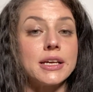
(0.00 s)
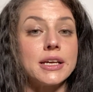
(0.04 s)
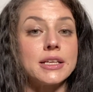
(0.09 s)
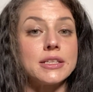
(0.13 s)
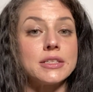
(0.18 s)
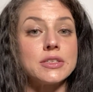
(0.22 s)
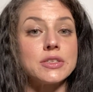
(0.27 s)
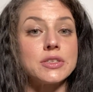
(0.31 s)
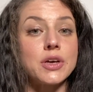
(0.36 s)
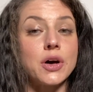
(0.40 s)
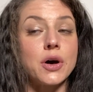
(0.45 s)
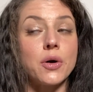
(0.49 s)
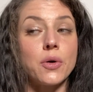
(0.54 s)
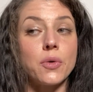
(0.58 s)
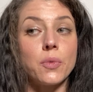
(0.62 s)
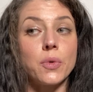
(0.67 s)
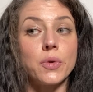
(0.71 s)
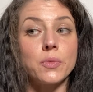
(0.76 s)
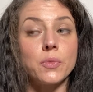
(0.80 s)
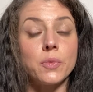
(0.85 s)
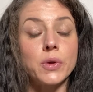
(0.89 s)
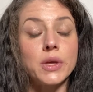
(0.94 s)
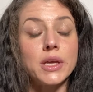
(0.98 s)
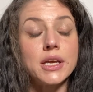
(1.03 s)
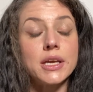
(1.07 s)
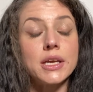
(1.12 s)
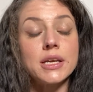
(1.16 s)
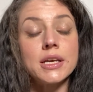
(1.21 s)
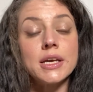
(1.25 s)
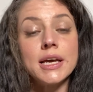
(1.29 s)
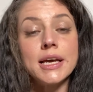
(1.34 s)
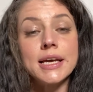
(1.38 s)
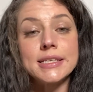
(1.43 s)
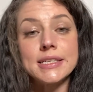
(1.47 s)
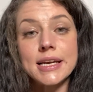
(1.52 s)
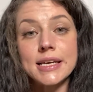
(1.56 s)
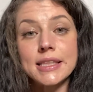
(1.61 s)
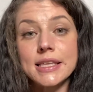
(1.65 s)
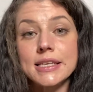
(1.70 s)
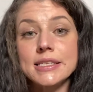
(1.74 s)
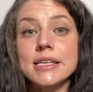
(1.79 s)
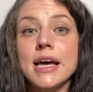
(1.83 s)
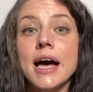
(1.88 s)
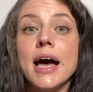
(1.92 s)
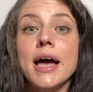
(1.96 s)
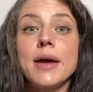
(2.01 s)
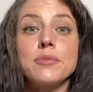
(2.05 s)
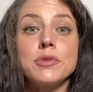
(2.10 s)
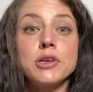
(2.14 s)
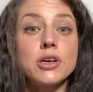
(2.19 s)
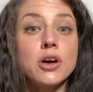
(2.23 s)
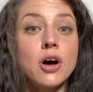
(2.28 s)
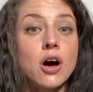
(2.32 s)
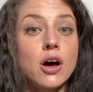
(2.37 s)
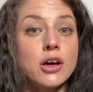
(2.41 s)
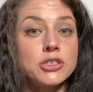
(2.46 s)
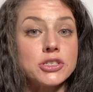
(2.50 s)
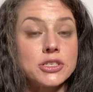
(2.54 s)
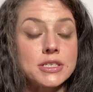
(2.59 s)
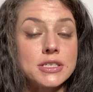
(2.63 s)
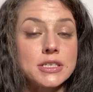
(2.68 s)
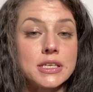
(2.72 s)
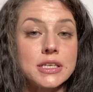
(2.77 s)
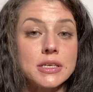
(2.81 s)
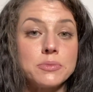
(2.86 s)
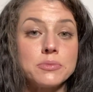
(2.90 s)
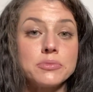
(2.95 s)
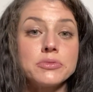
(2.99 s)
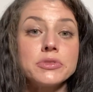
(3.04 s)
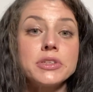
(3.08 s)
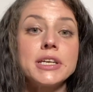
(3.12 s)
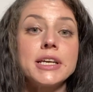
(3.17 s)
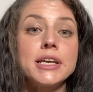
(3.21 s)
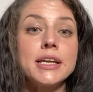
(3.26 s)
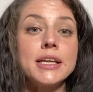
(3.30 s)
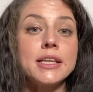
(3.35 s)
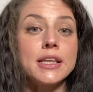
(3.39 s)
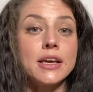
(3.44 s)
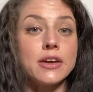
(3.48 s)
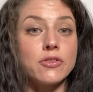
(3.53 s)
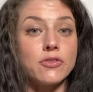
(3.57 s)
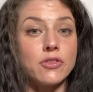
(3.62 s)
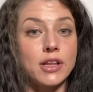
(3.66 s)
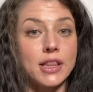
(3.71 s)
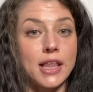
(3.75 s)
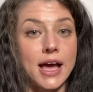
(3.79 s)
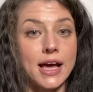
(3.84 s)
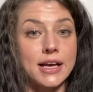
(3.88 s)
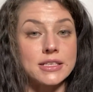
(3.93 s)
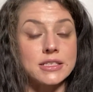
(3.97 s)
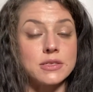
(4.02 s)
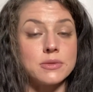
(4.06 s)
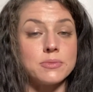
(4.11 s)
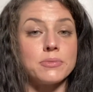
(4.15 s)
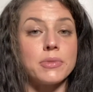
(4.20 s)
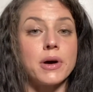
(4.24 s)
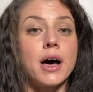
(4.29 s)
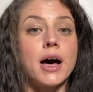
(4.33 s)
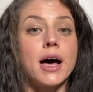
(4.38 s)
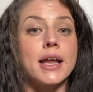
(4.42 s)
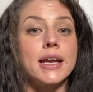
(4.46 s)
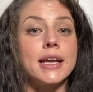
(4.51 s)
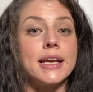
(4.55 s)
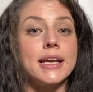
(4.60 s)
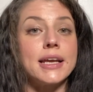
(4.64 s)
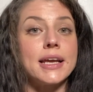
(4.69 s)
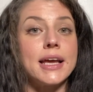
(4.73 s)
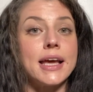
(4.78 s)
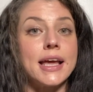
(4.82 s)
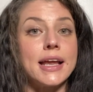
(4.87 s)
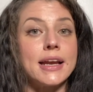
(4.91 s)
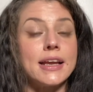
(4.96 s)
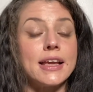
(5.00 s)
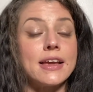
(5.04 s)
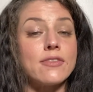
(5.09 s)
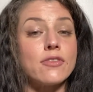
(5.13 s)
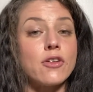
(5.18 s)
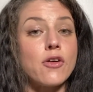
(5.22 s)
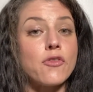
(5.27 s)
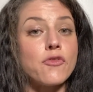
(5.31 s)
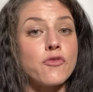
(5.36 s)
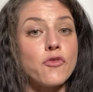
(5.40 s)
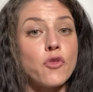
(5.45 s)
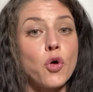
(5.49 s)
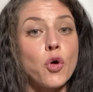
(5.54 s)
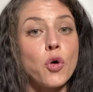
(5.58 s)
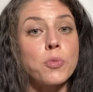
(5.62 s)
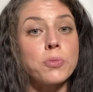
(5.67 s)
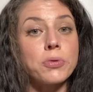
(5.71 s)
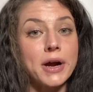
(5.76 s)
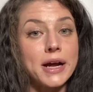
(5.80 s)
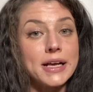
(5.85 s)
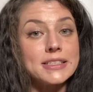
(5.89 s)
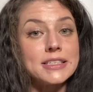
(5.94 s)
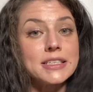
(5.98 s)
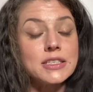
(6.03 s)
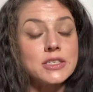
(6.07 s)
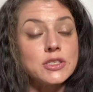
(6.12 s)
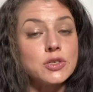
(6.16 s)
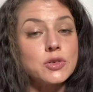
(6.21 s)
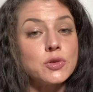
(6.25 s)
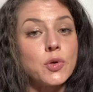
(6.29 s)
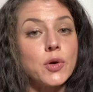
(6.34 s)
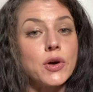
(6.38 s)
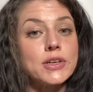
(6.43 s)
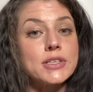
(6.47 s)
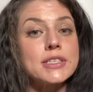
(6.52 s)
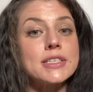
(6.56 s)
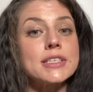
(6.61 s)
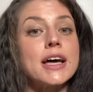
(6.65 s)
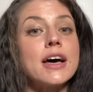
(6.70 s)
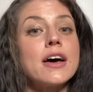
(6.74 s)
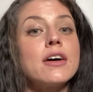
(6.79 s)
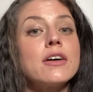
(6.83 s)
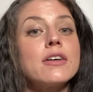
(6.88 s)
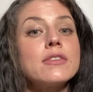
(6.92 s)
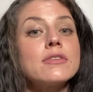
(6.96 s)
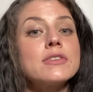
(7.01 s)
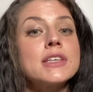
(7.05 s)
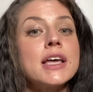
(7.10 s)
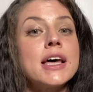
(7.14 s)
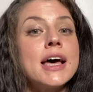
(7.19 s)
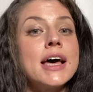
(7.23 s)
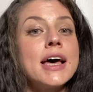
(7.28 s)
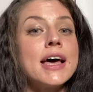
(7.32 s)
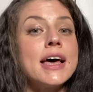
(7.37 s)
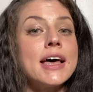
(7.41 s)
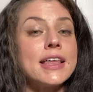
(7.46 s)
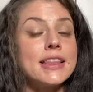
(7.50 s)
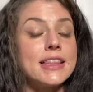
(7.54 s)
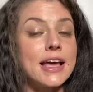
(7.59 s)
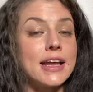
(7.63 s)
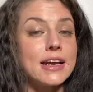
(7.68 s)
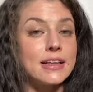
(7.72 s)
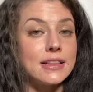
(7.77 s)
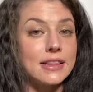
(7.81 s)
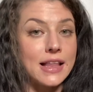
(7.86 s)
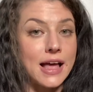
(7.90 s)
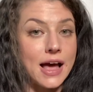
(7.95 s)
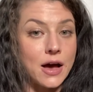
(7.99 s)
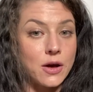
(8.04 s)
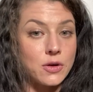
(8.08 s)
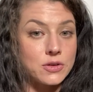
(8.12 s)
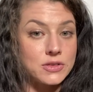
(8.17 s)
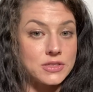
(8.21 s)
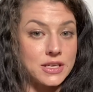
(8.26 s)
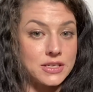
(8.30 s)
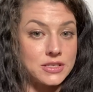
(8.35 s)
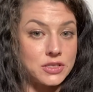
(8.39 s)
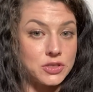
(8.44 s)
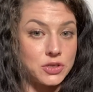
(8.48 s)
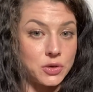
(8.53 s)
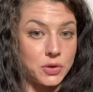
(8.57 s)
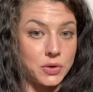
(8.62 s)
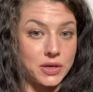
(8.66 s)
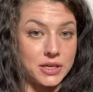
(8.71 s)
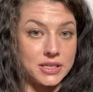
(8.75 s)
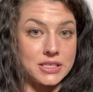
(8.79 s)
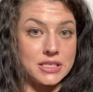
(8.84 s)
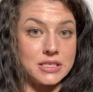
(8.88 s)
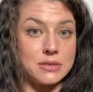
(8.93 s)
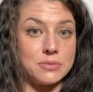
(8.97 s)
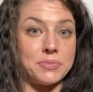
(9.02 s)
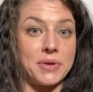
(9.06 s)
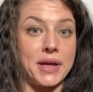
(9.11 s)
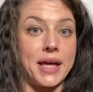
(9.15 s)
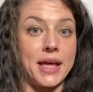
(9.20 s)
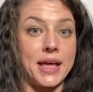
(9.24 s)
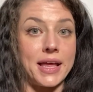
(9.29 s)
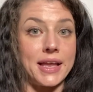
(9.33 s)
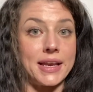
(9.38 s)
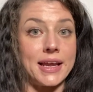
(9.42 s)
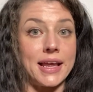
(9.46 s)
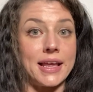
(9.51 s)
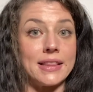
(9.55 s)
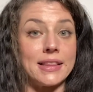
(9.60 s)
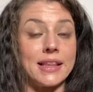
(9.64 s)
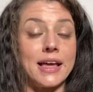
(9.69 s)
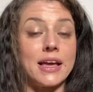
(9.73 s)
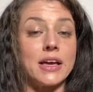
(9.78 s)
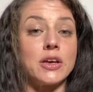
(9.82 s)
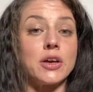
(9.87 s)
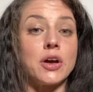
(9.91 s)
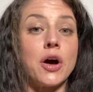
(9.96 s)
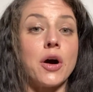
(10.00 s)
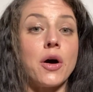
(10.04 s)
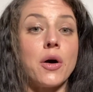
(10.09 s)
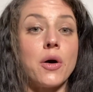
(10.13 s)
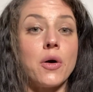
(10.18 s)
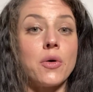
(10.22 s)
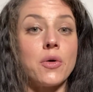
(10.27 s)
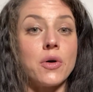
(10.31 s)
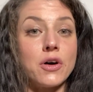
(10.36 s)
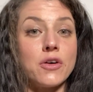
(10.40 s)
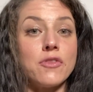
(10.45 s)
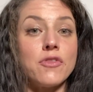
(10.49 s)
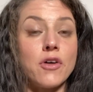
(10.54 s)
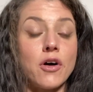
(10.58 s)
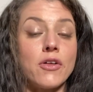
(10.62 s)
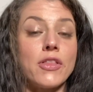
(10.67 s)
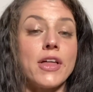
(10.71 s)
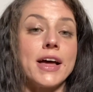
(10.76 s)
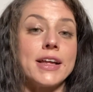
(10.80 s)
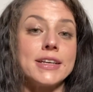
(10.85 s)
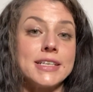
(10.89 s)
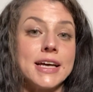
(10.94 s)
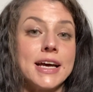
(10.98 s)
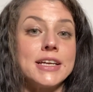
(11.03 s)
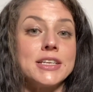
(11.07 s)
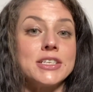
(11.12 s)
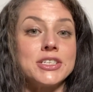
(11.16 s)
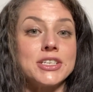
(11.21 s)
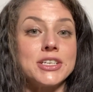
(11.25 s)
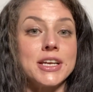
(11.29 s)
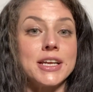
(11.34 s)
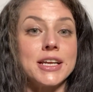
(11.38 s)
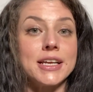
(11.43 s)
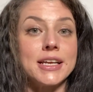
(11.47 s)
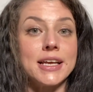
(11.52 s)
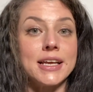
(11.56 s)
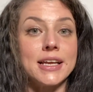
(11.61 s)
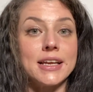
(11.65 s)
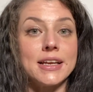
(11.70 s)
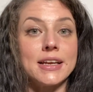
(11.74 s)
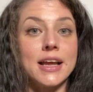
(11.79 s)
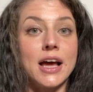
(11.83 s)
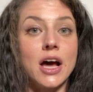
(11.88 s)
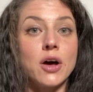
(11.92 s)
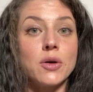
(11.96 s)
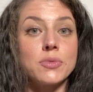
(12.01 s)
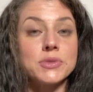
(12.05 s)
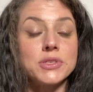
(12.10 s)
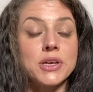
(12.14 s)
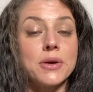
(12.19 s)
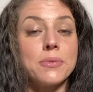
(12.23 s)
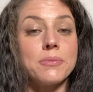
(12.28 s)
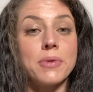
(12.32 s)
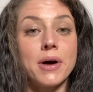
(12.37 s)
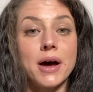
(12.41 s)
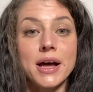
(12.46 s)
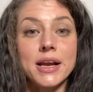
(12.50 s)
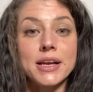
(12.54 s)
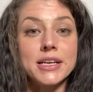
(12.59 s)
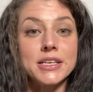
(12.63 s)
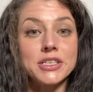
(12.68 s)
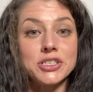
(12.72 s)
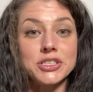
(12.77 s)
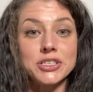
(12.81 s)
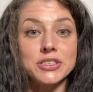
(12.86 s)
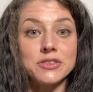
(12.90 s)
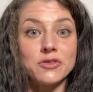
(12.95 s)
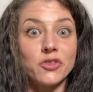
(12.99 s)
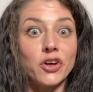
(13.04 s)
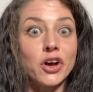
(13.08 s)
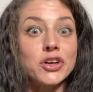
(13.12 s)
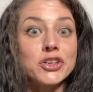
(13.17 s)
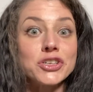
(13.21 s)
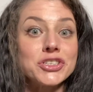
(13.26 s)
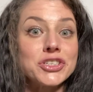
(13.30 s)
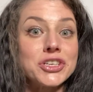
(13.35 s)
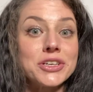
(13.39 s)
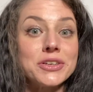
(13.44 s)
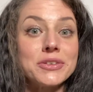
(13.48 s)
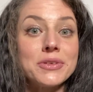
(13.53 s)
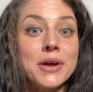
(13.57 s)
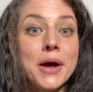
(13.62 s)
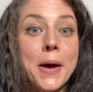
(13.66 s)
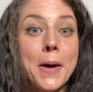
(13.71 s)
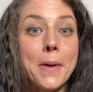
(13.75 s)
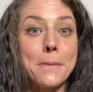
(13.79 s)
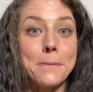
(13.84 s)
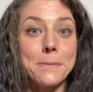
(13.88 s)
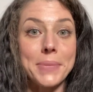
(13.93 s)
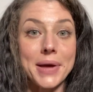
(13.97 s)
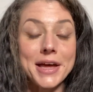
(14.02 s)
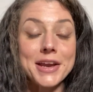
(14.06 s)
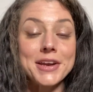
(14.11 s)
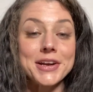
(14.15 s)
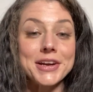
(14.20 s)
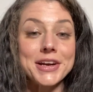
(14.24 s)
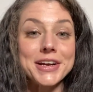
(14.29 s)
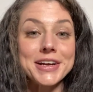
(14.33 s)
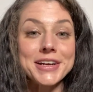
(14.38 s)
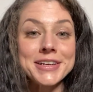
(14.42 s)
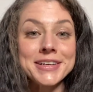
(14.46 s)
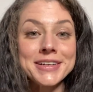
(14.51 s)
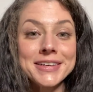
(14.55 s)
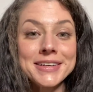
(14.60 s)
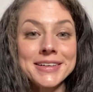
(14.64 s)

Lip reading: And so when we take the time to consciously breathe and relax the body and give our full presence to ourselves, that allows us to expand and let go of all that tension and helps our body just function better.